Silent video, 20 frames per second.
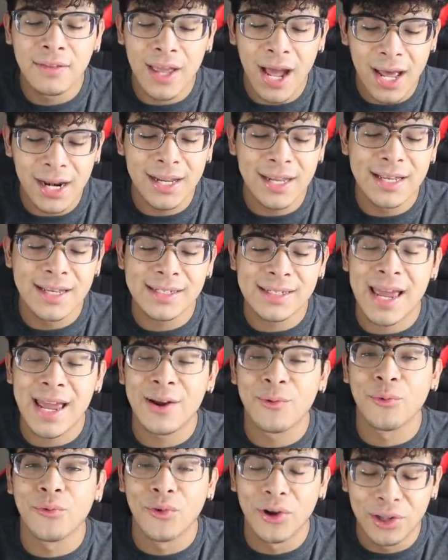That is
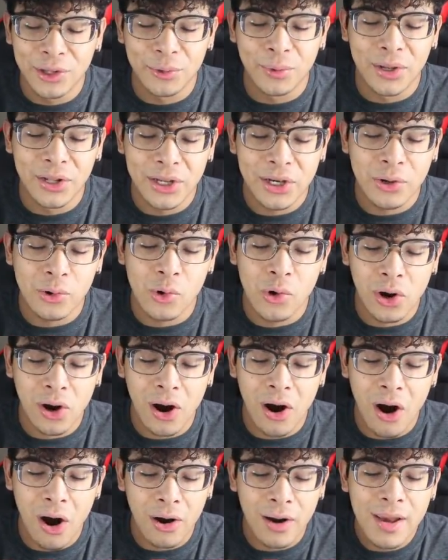a really, really cool
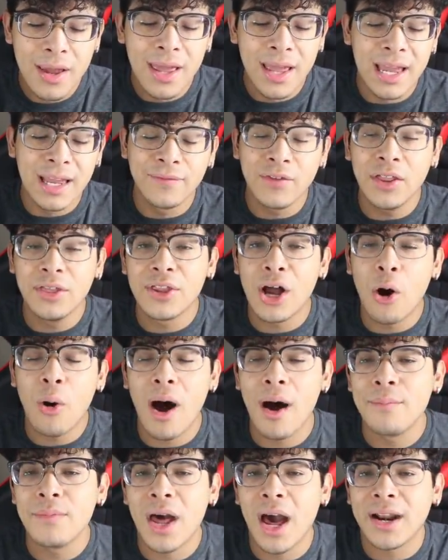card. Even though
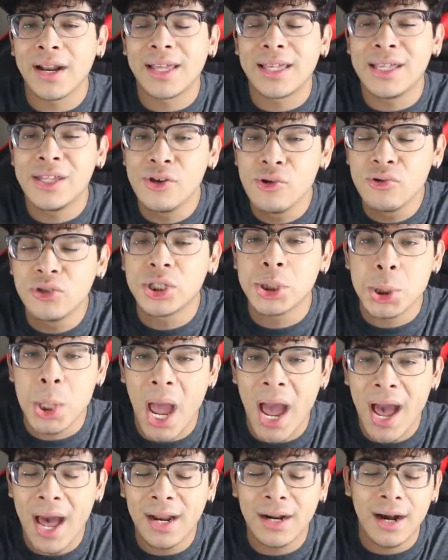I'm not a huge
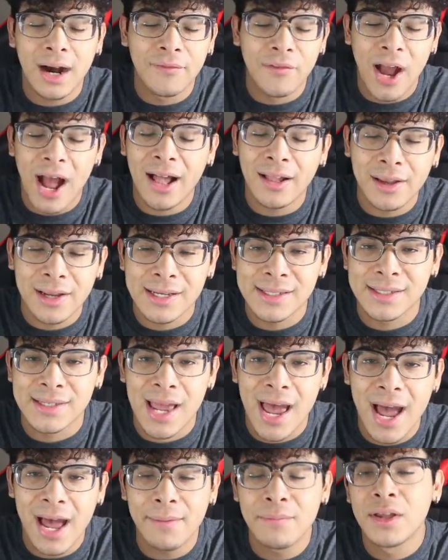fan of
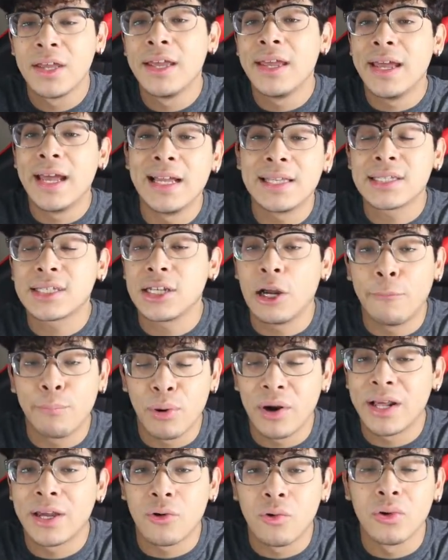Alakazam, it's still
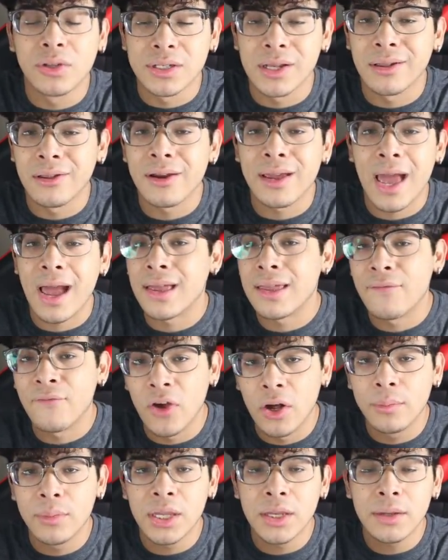pretty cool to look at, you feel